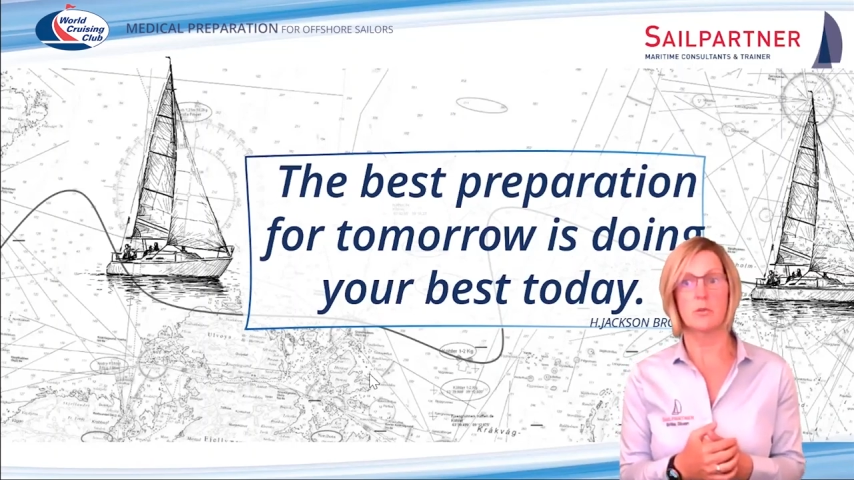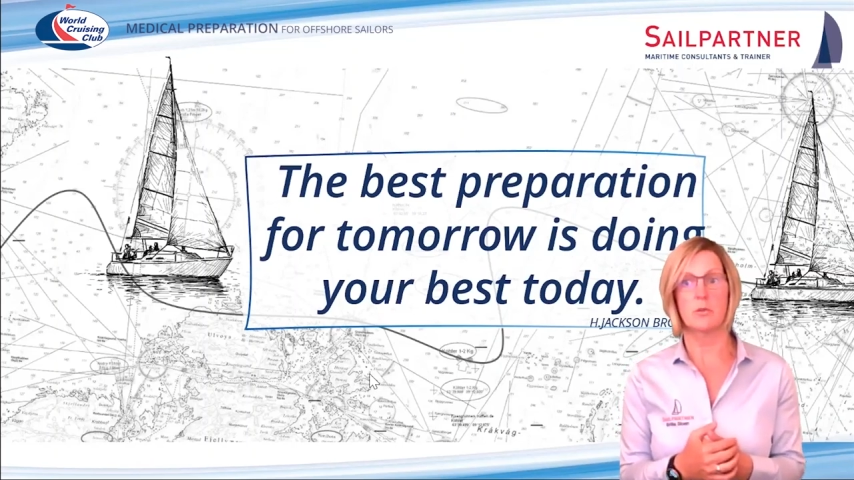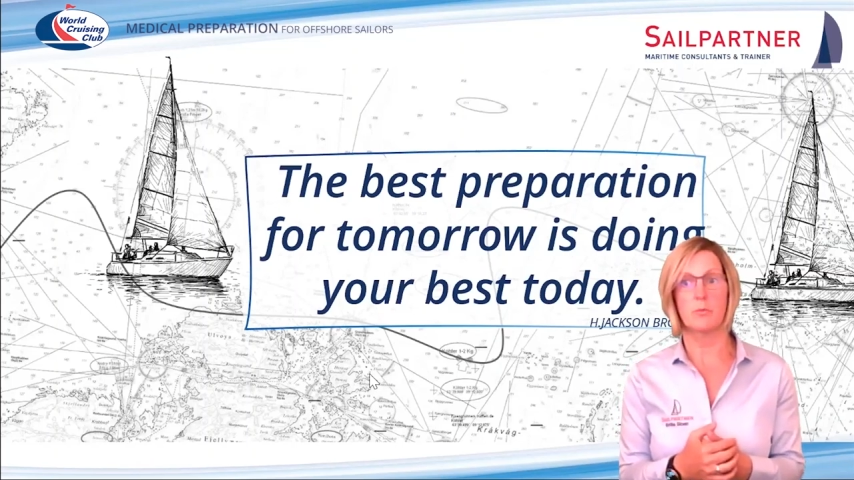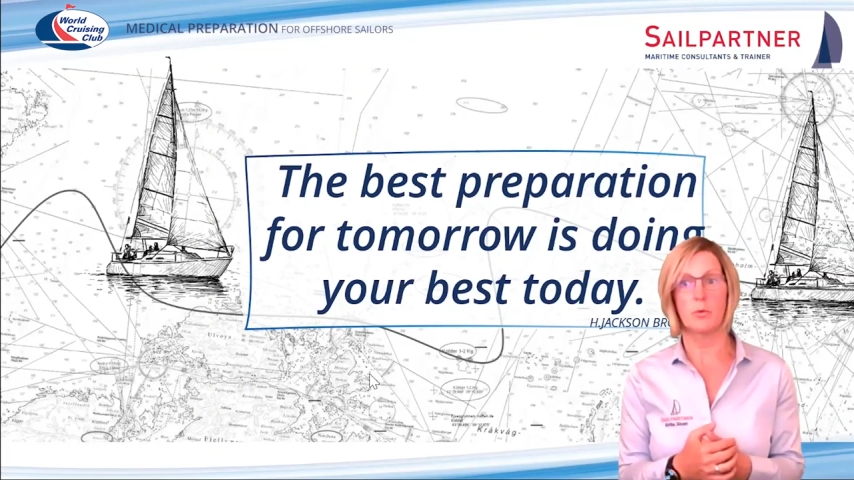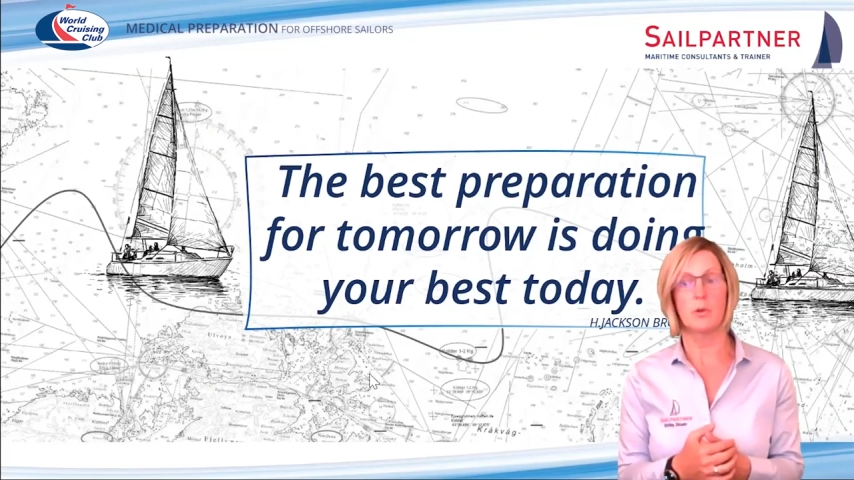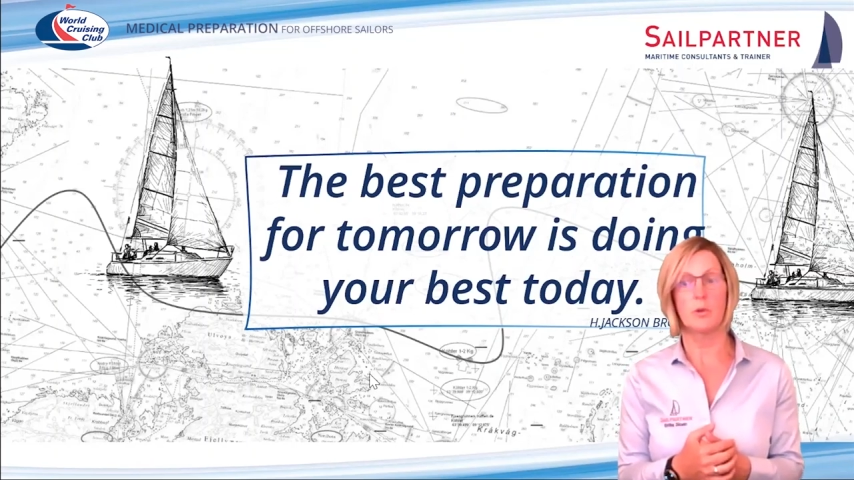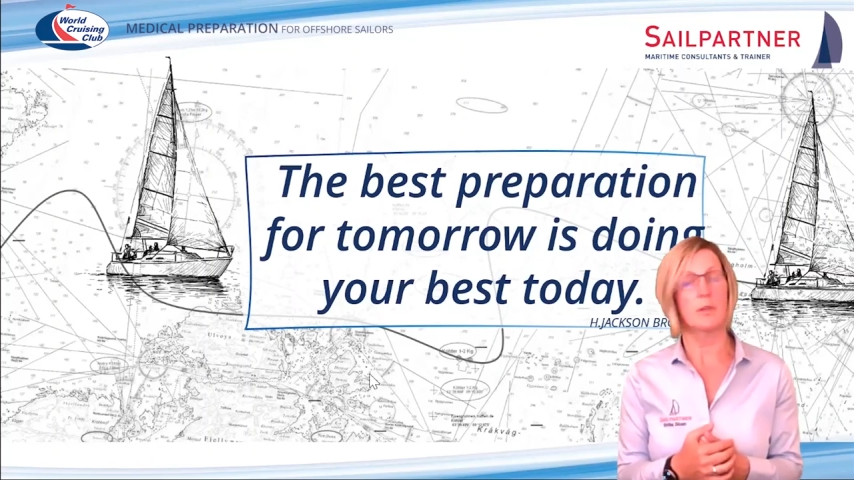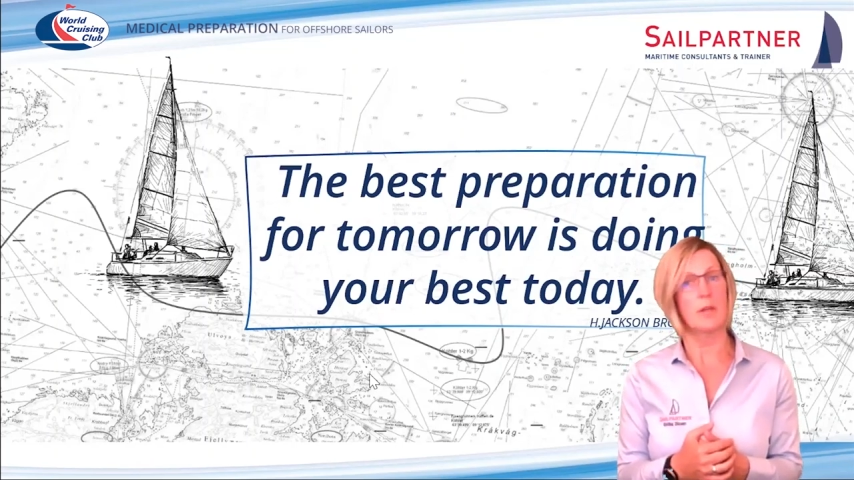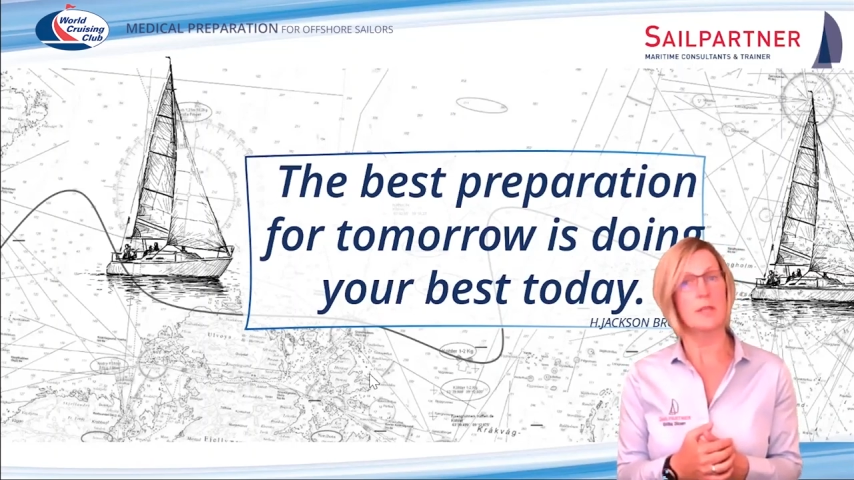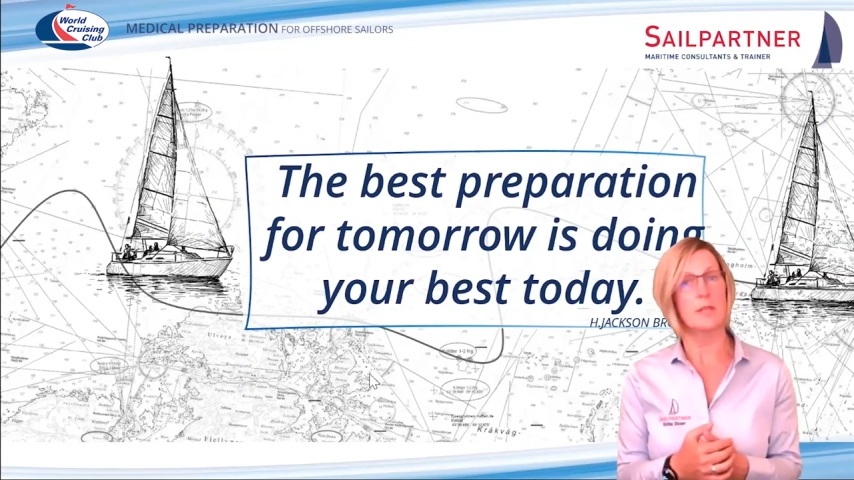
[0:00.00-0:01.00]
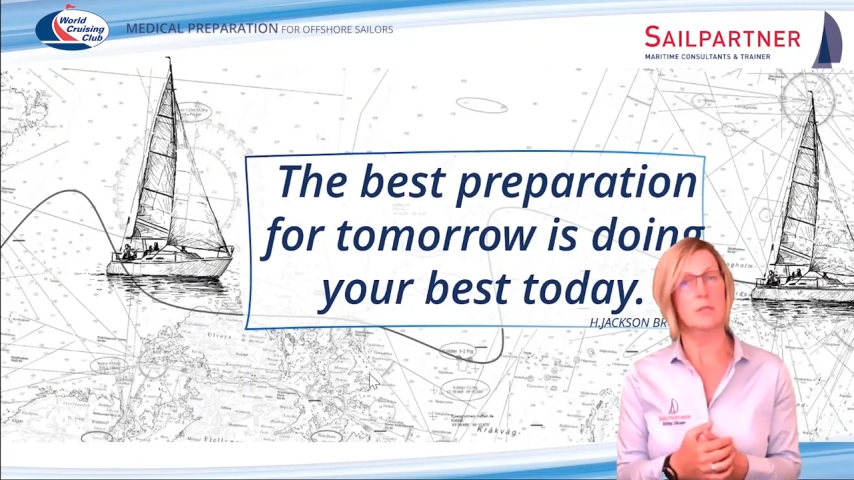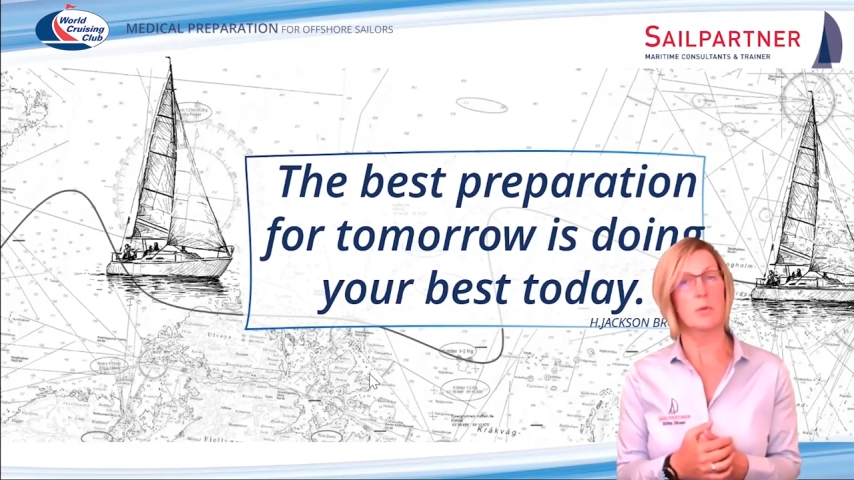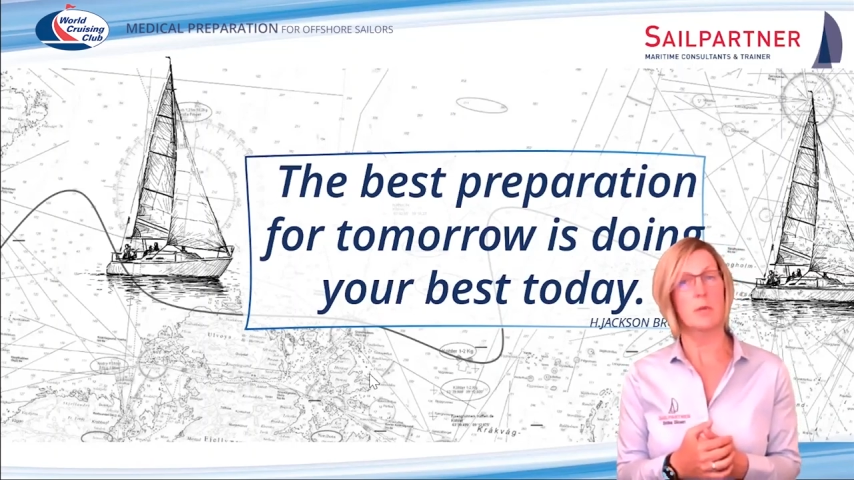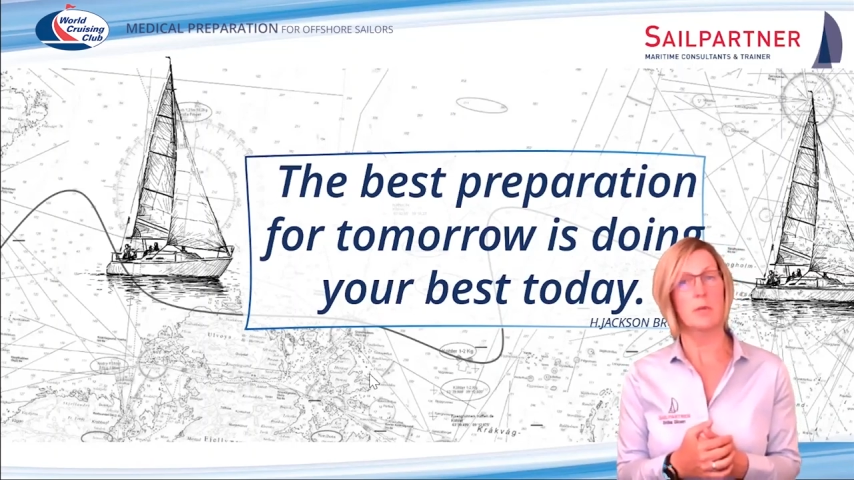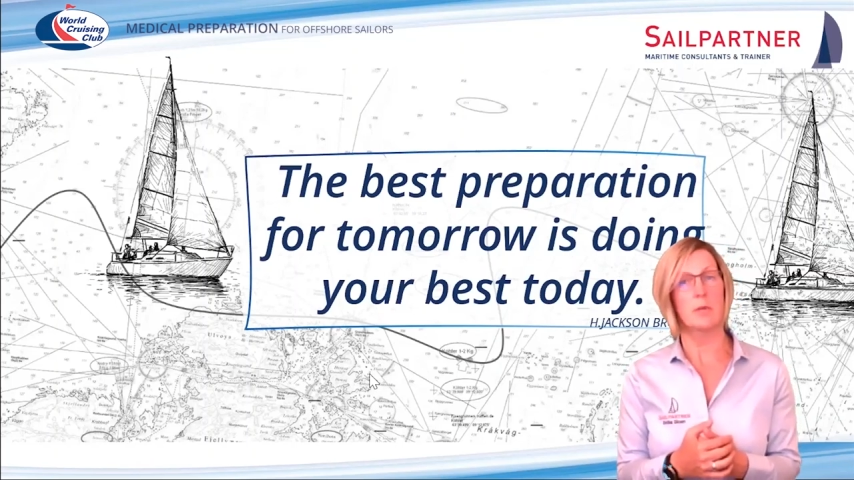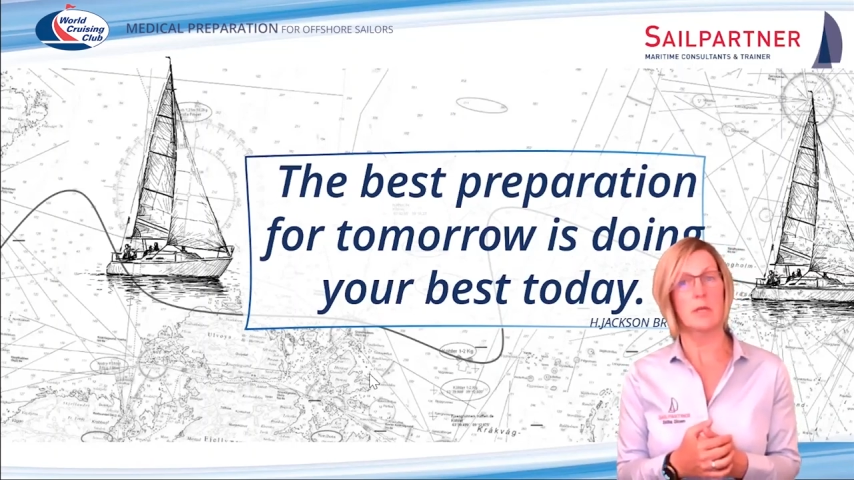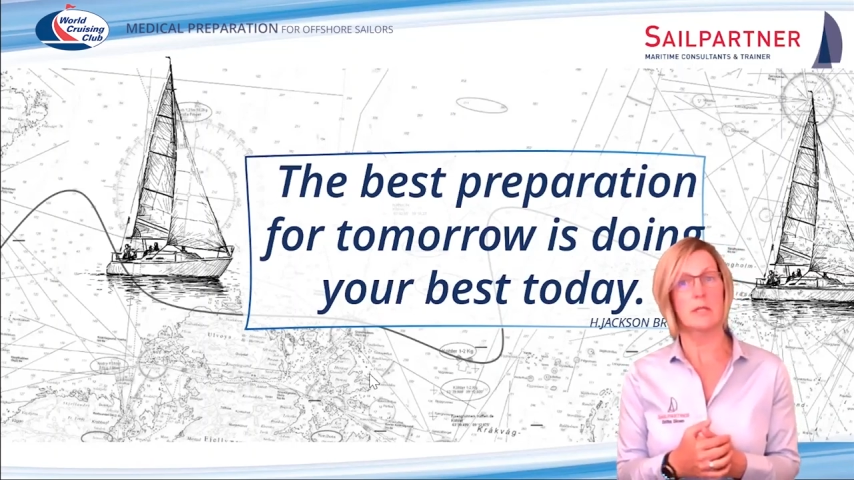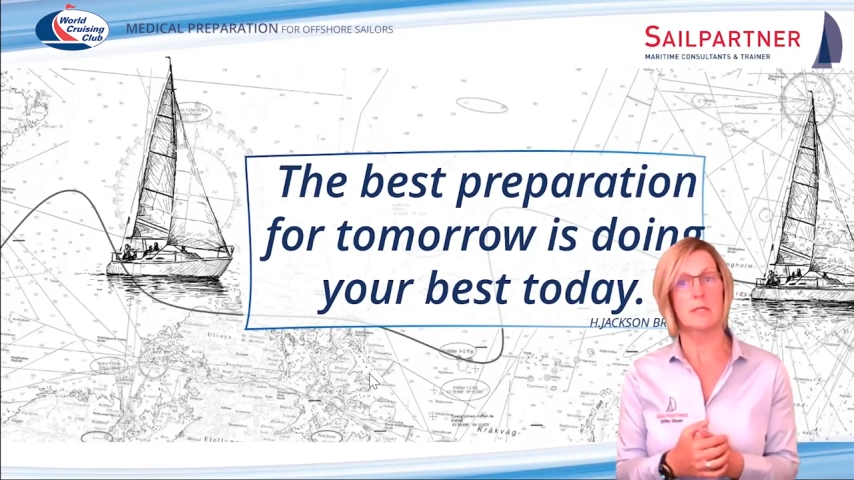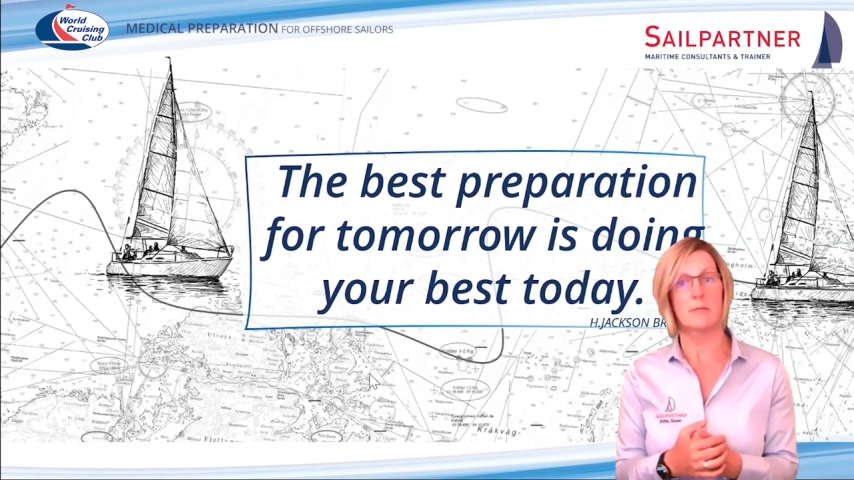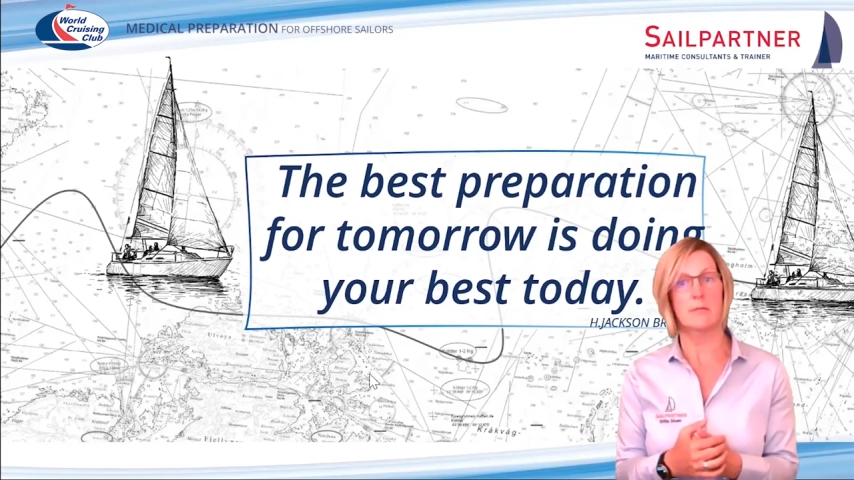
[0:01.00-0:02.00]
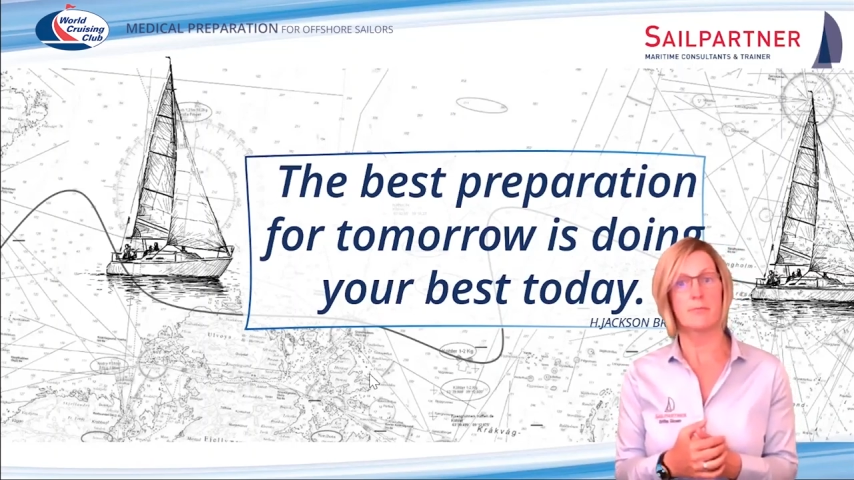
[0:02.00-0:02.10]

on board in the last twenty minutes?